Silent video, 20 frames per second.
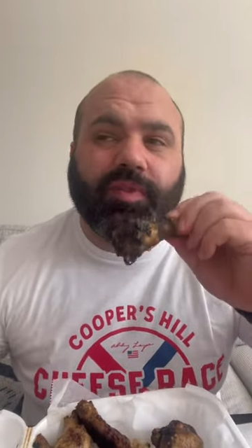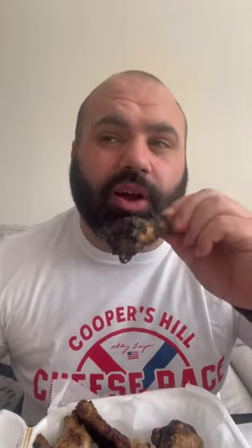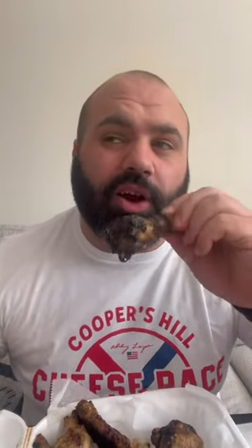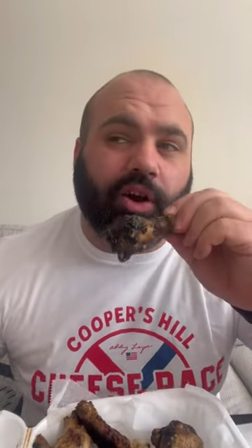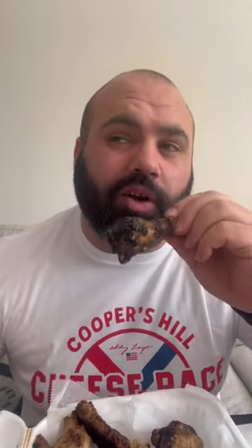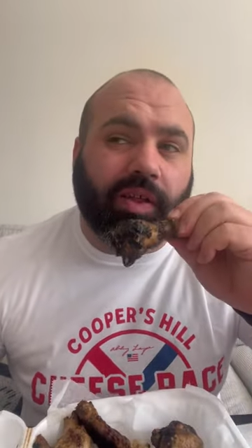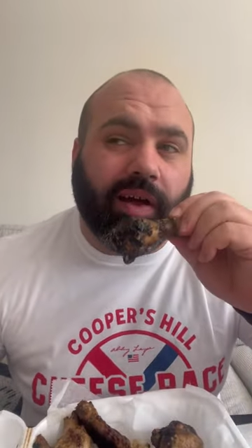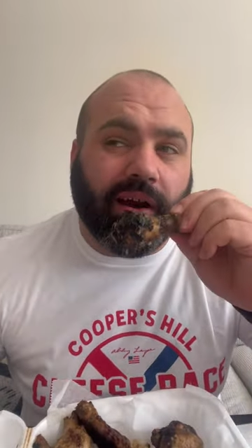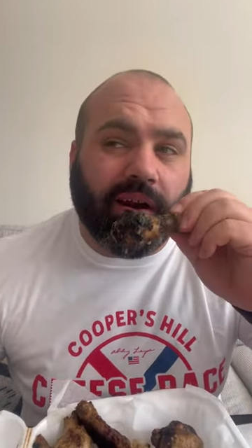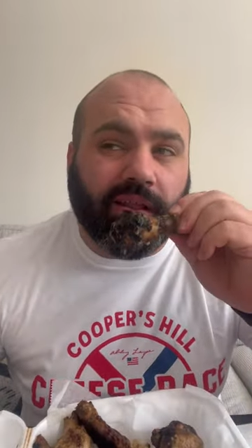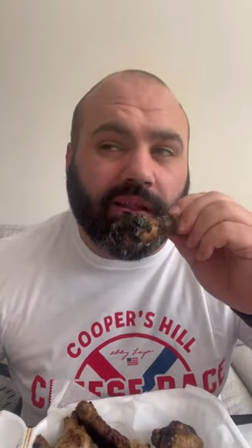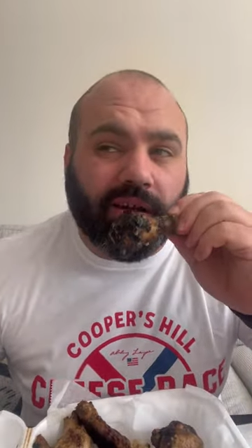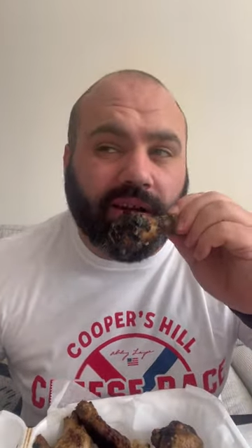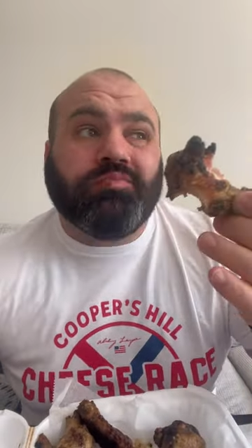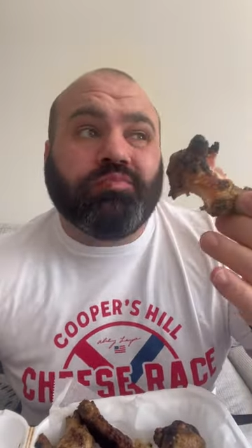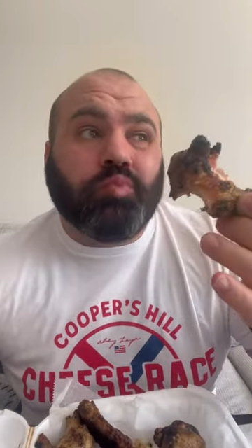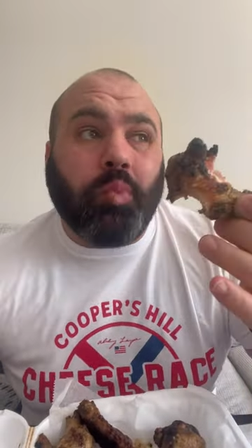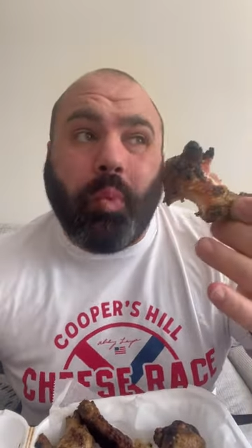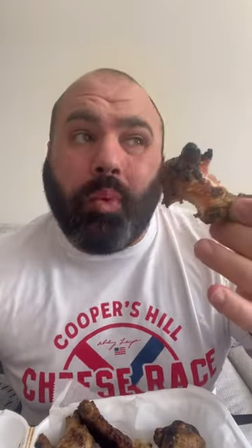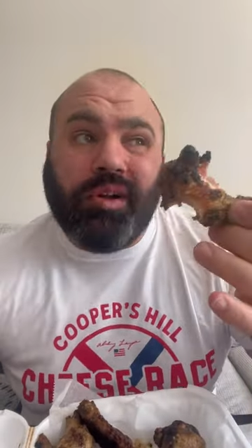Carolina
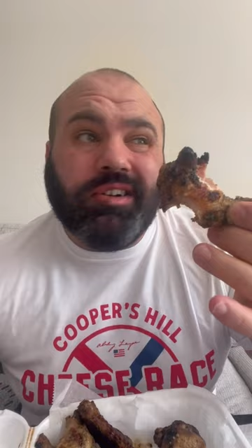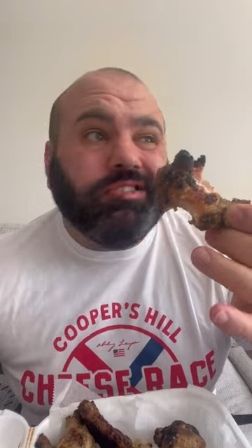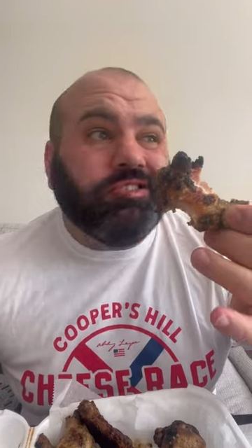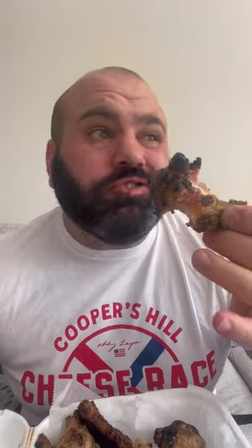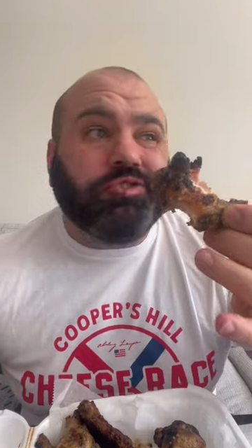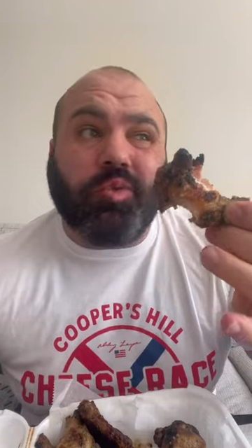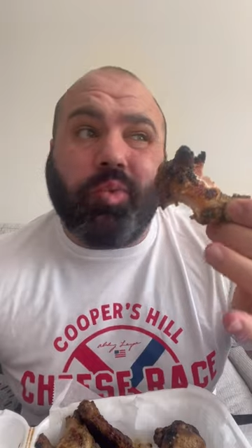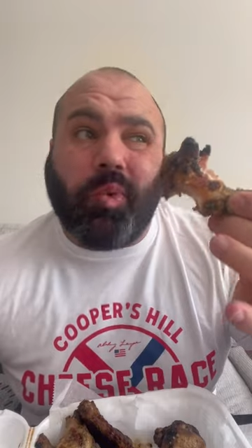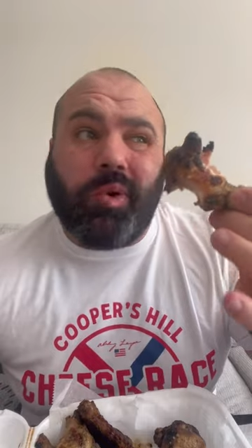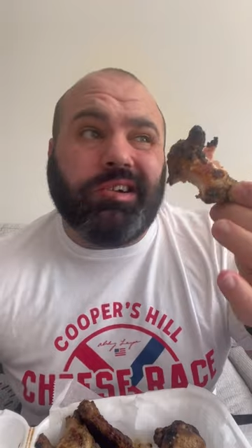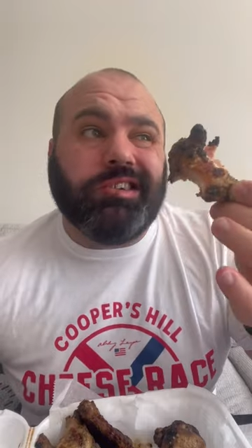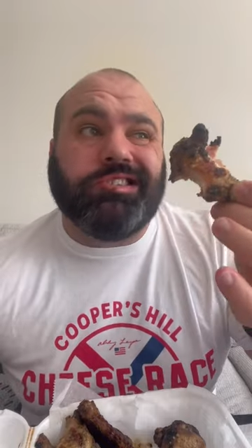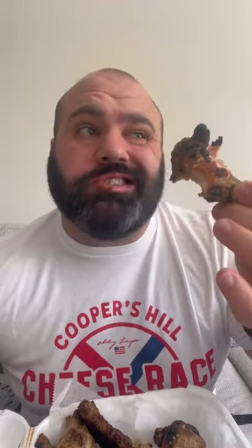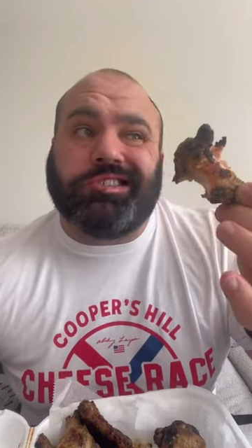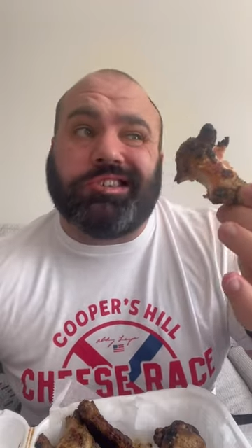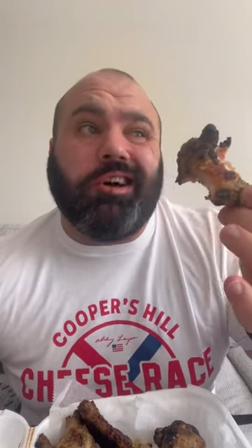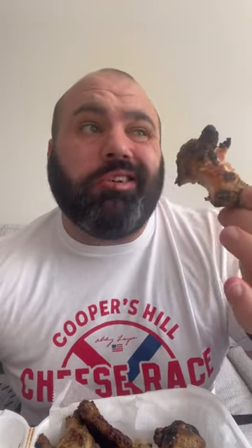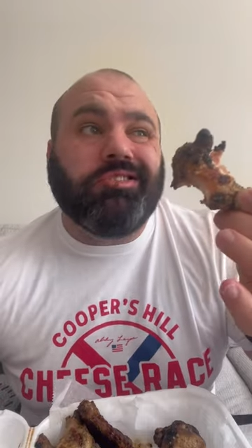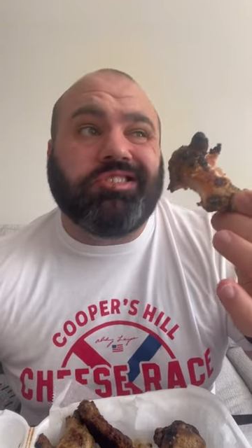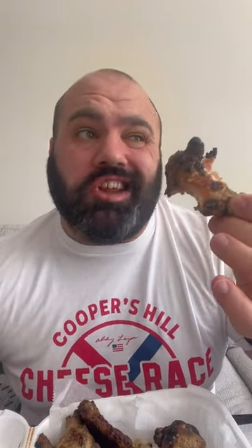lost. Wins or
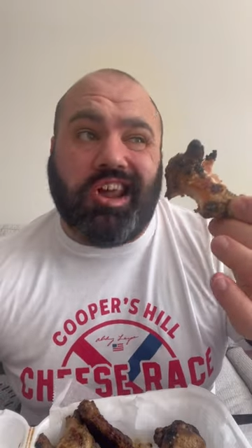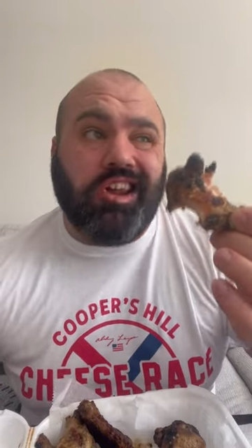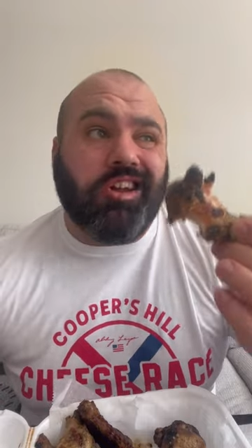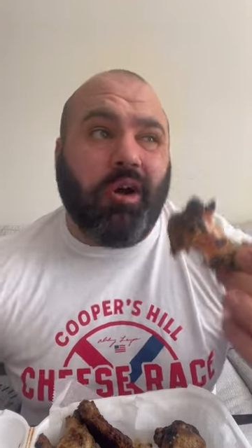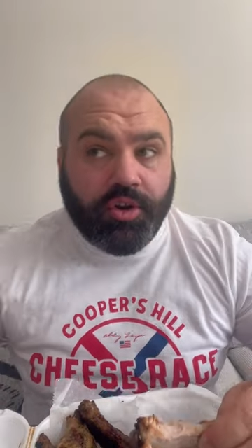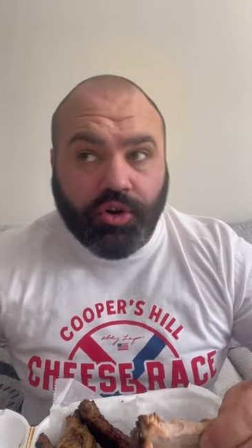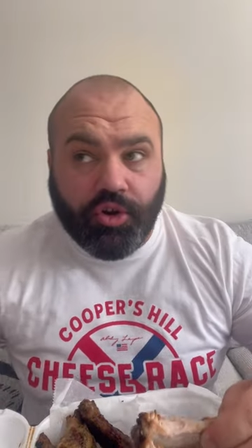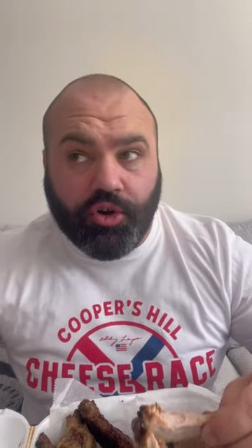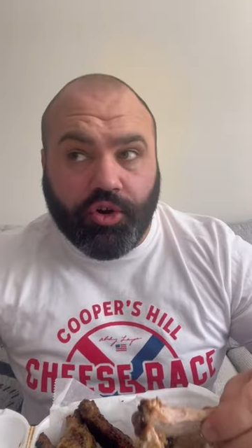wins, I'll take them.